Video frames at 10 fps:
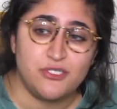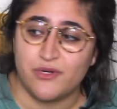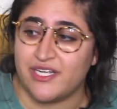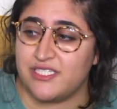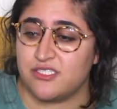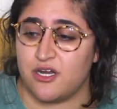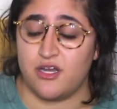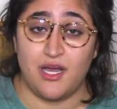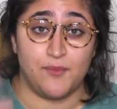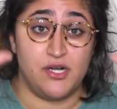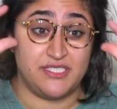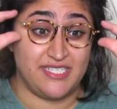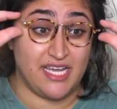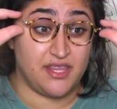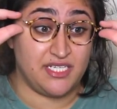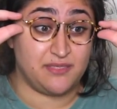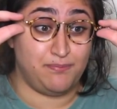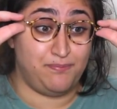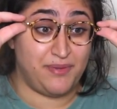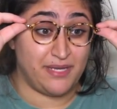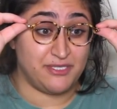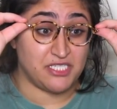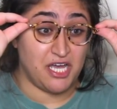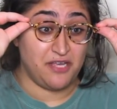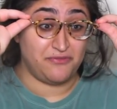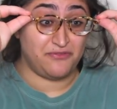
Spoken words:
ado, we're gonna get started. I'm going to take these babies off.